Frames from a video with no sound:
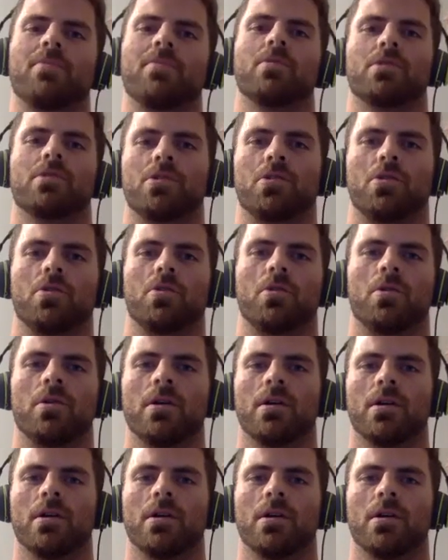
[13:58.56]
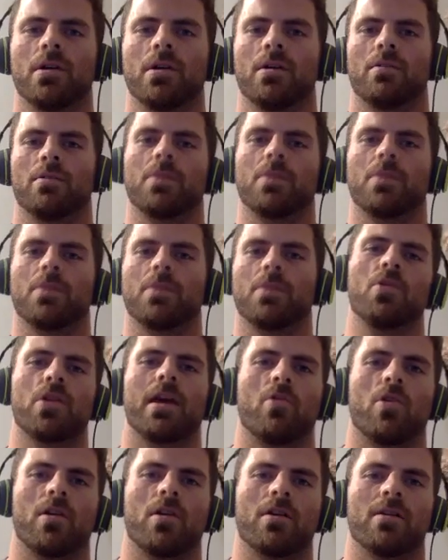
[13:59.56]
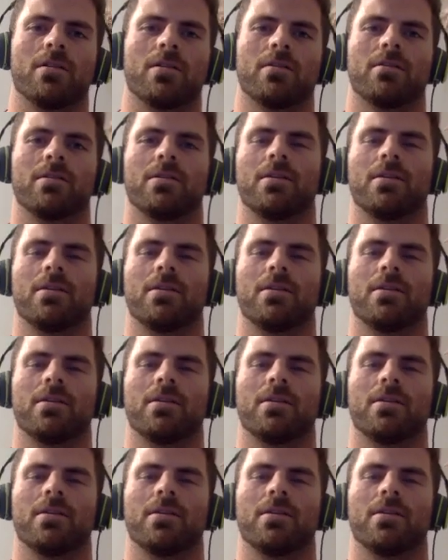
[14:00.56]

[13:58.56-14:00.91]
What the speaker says: people to communicate more.